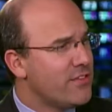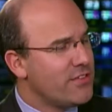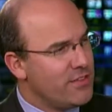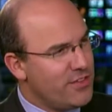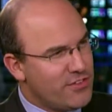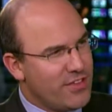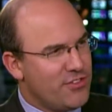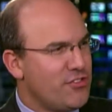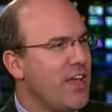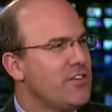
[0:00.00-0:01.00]
this, this
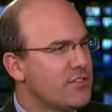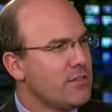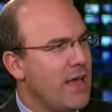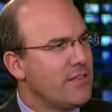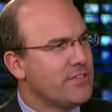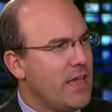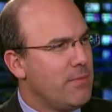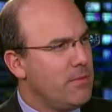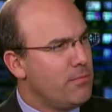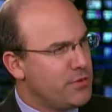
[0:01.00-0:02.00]
has changed the
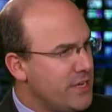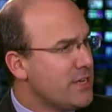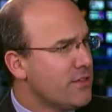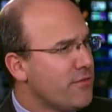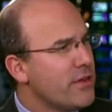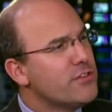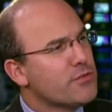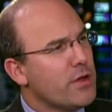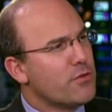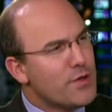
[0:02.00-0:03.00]
landscape, in particular for
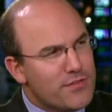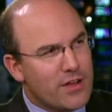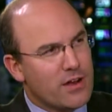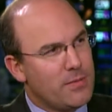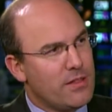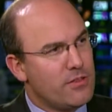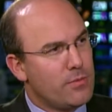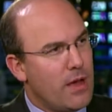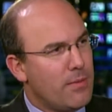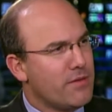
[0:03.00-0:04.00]
Israel. And we've talked about this,
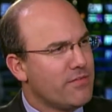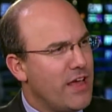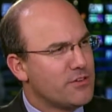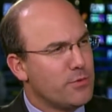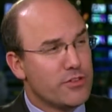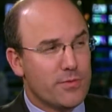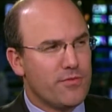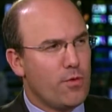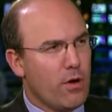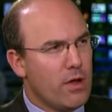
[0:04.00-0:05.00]
Bob, on Flashpoints
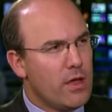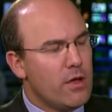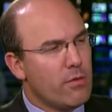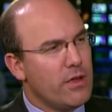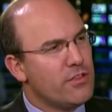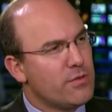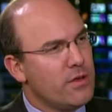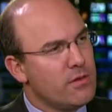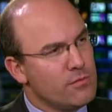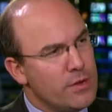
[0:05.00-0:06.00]
before, where
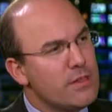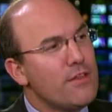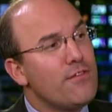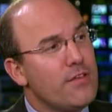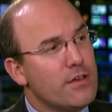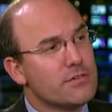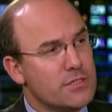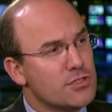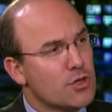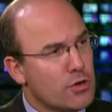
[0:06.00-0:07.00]
Israel really feels
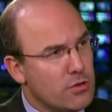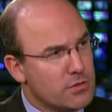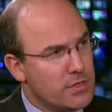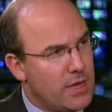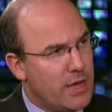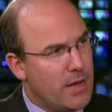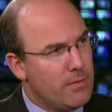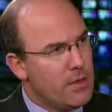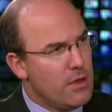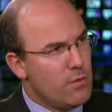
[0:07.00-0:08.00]
encircled uh,
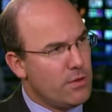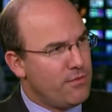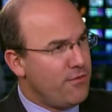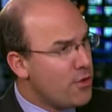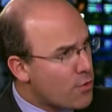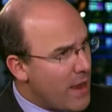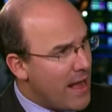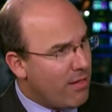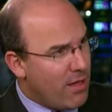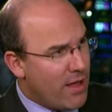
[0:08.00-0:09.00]
with fewer
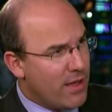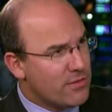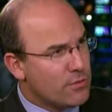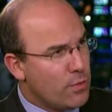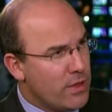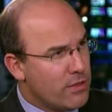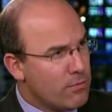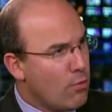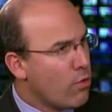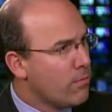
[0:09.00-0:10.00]
allies,
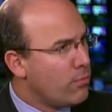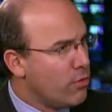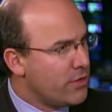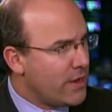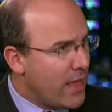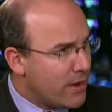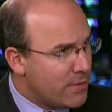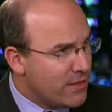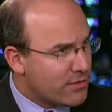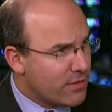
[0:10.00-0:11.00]
with more emboldened
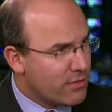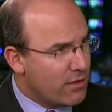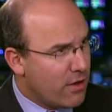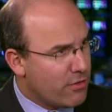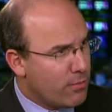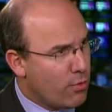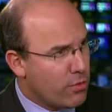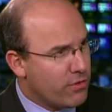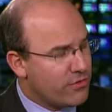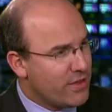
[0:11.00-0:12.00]
enemies on, on their
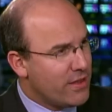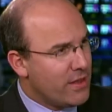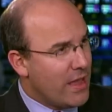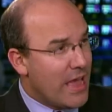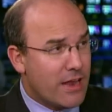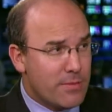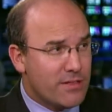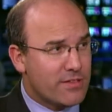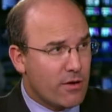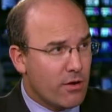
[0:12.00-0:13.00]
borders,
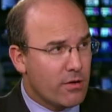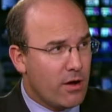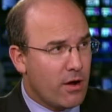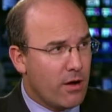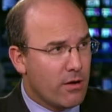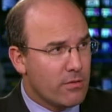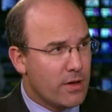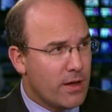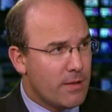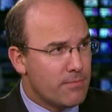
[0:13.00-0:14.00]
enemies that are, are
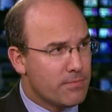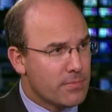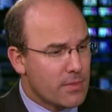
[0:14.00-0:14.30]
um,